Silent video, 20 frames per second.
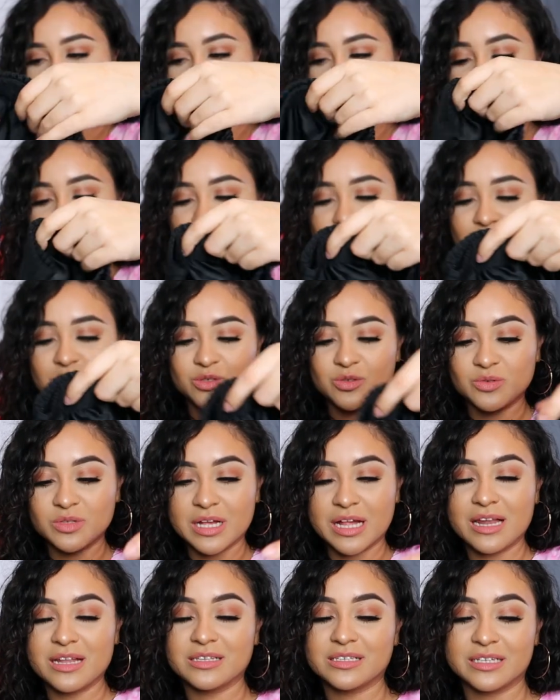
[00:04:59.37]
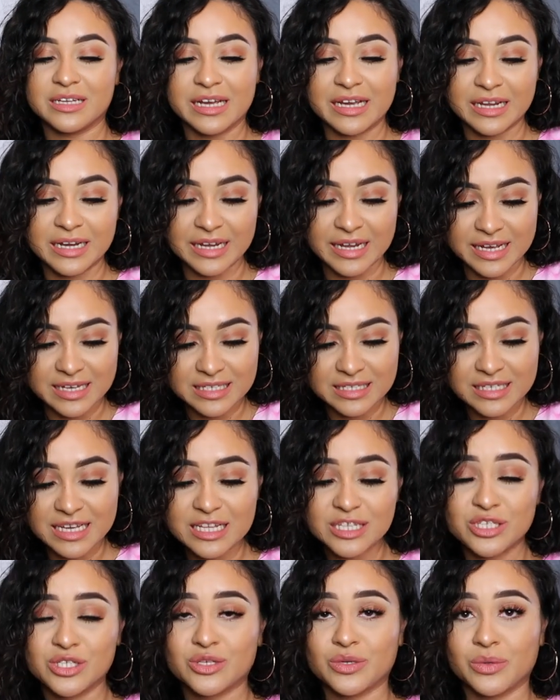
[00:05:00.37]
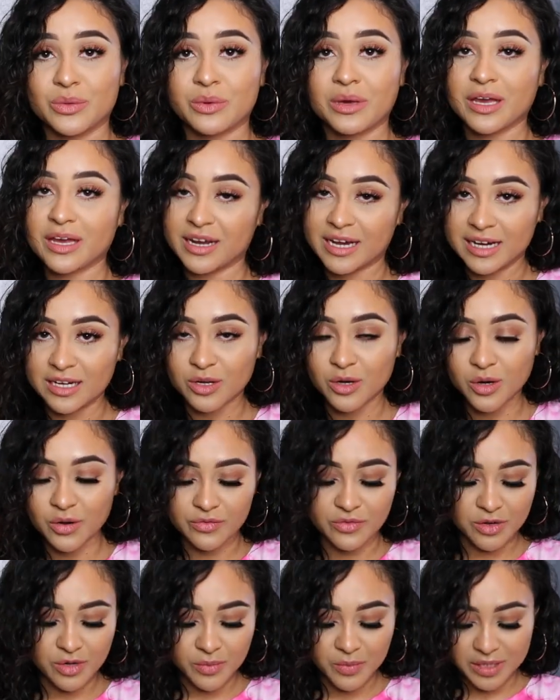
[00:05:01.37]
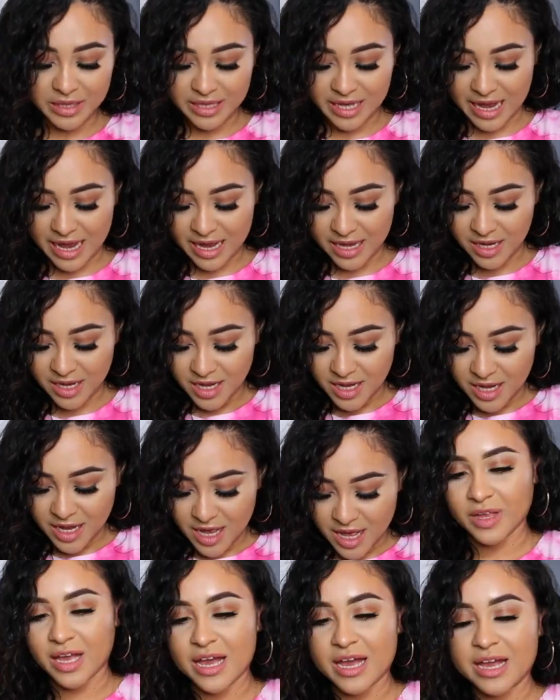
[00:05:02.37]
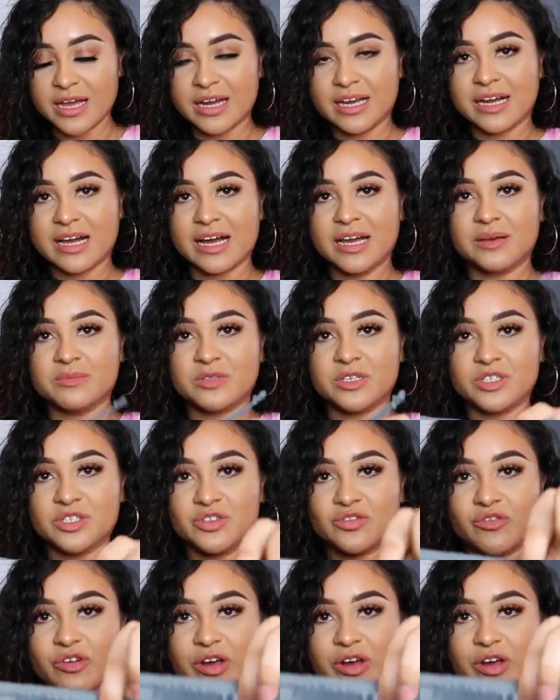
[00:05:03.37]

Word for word: and this was $2.88 so you cannot go wrong with that and I got him these